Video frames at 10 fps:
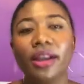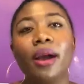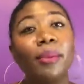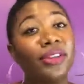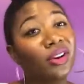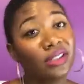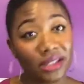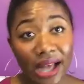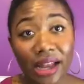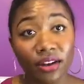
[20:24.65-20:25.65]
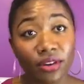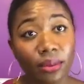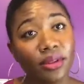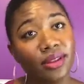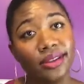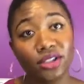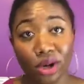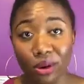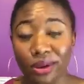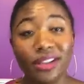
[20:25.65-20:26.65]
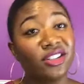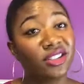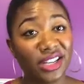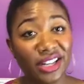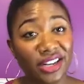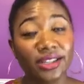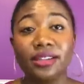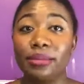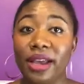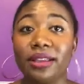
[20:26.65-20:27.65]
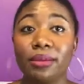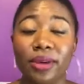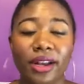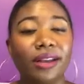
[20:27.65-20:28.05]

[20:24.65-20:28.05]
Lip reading: But there is a lot of them that don't, and they're just in it to make the money.